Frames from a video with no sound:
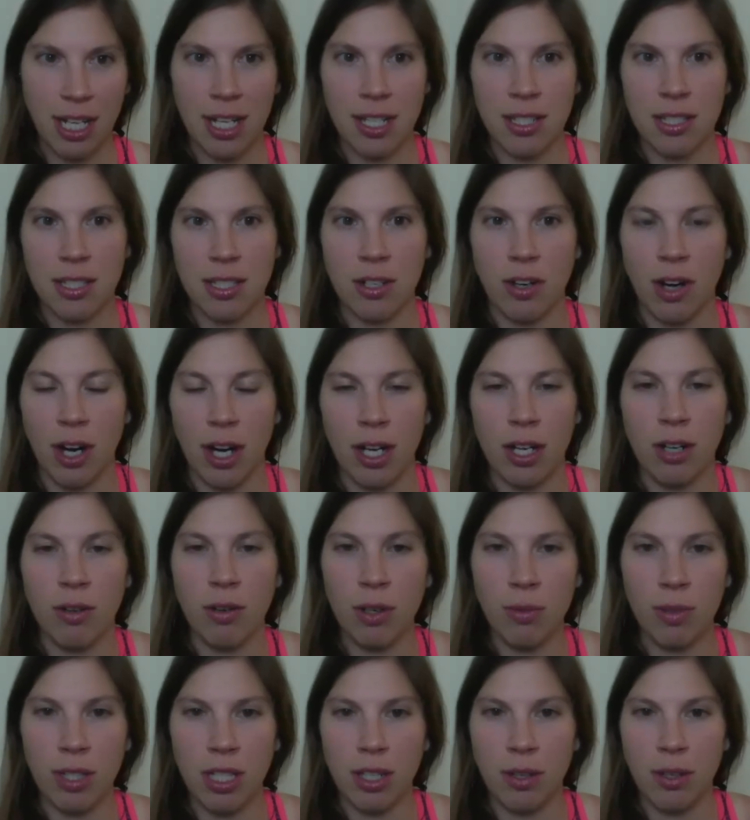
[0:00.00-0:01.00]
answer. I
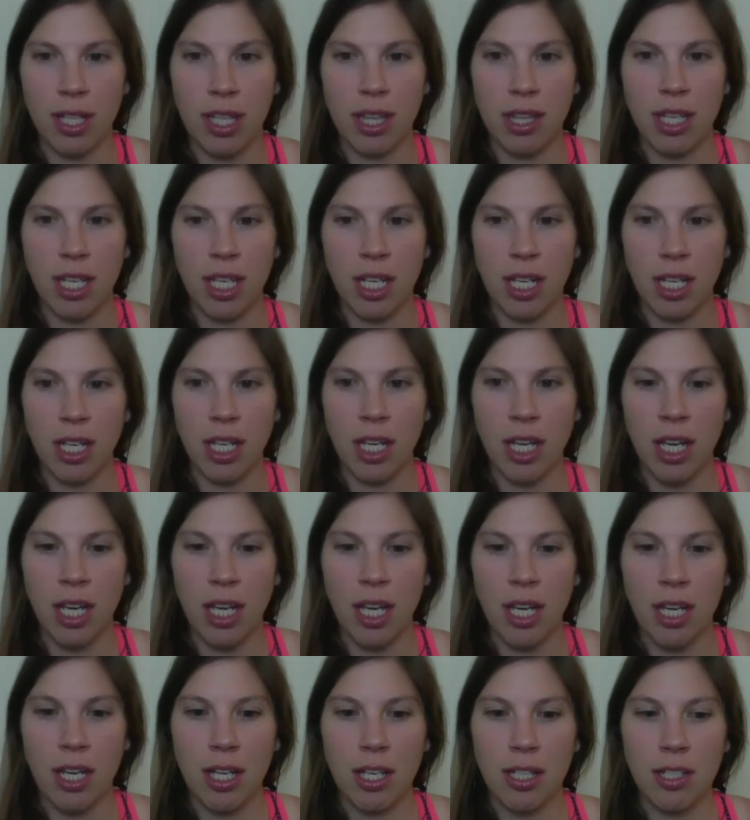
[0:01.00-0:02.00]
agree with you. I think
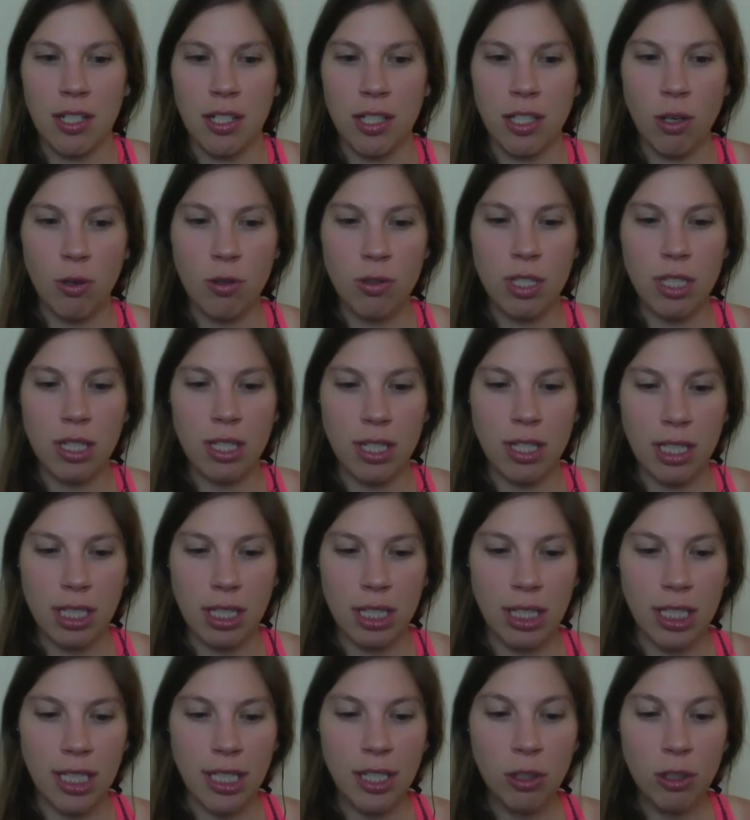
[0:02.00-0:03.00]
those
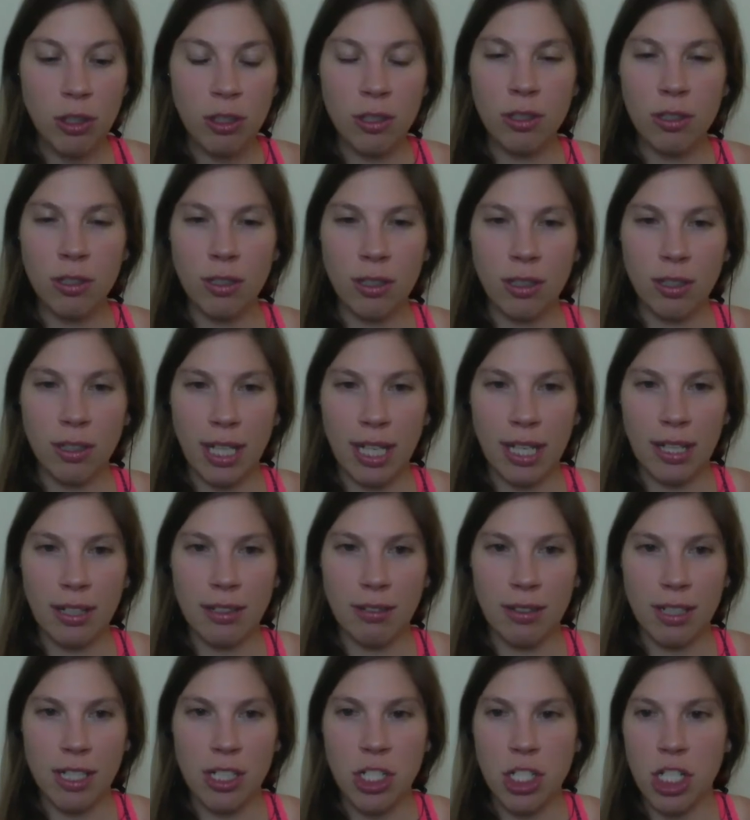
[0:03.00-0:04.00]
little
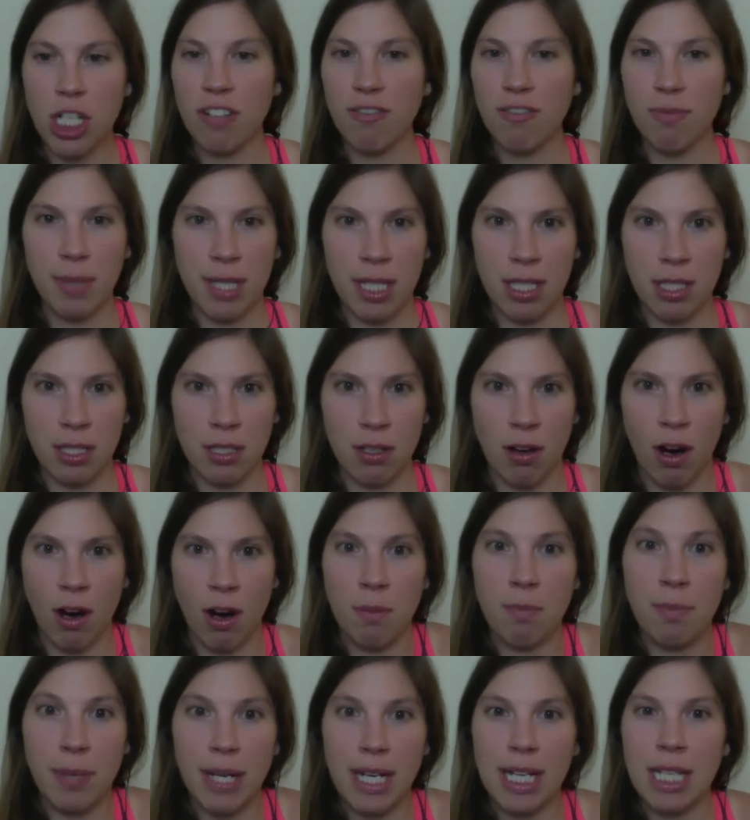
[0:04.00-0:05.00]
achievements
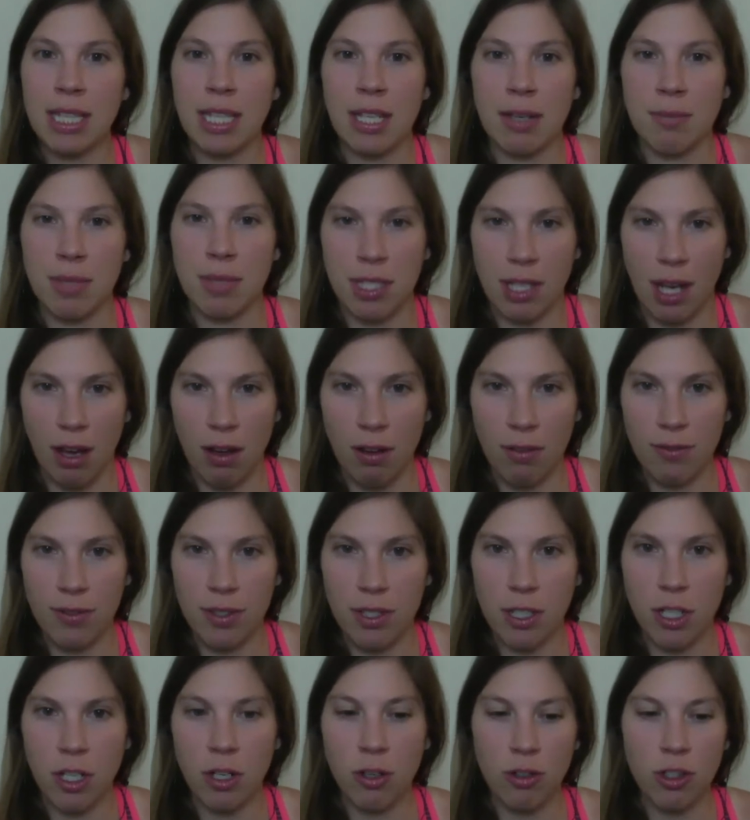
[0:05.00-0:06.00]
are big in
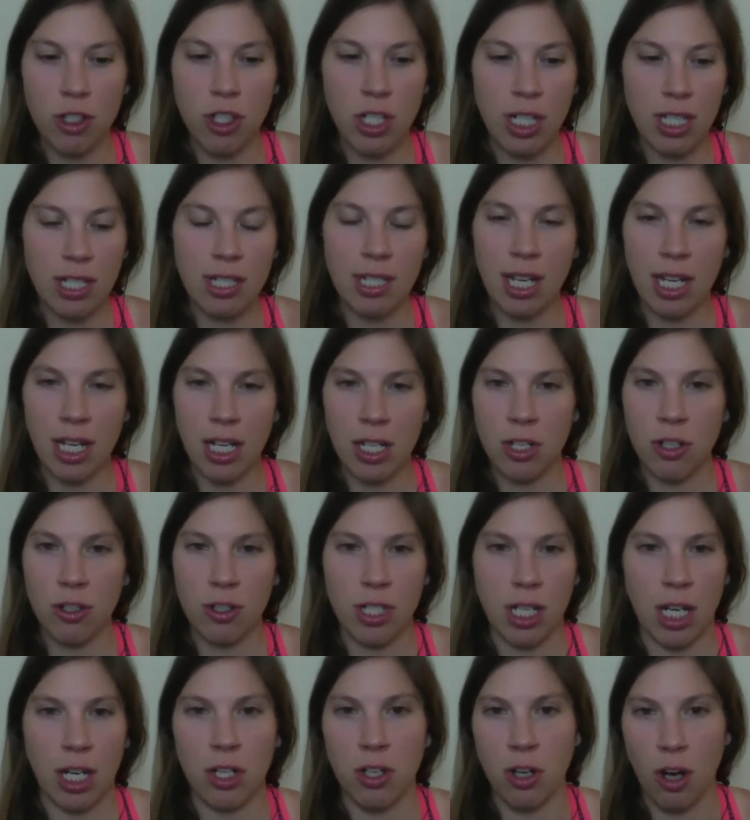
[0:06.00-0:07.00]
themselves. You know, just getting your
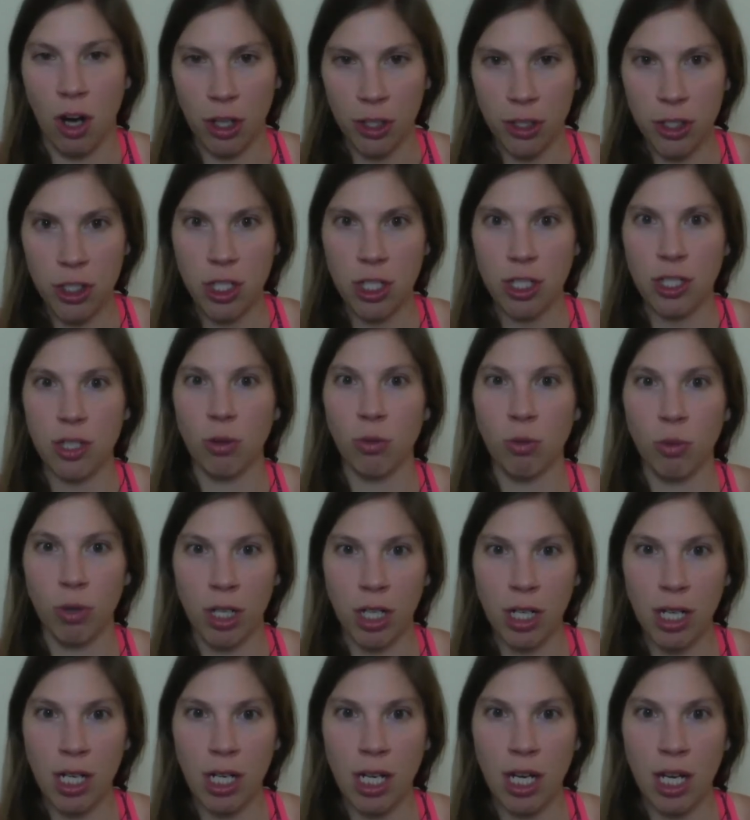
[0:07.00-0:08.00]
technology to
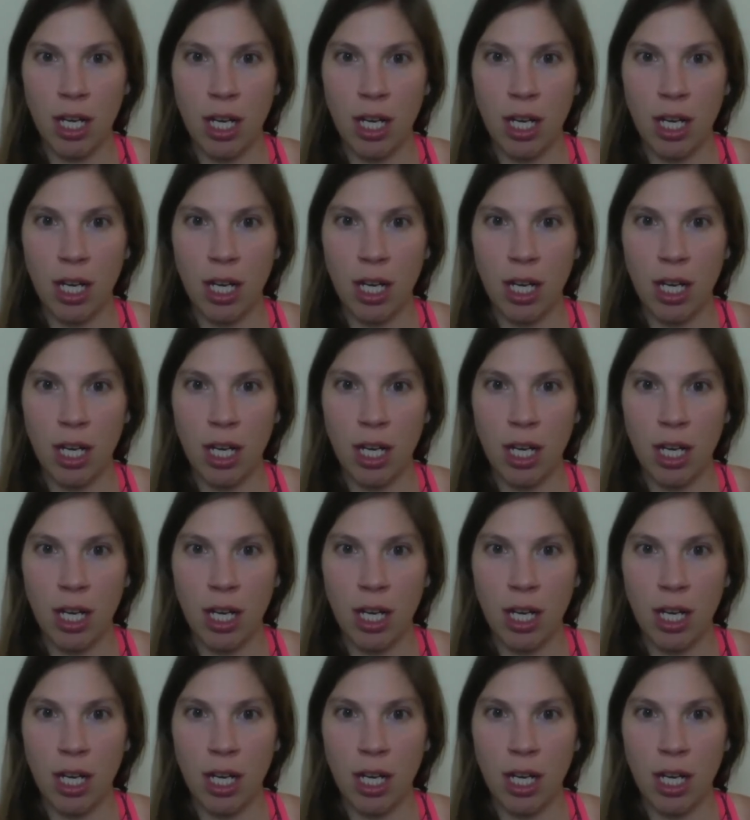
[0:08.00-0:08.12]
work,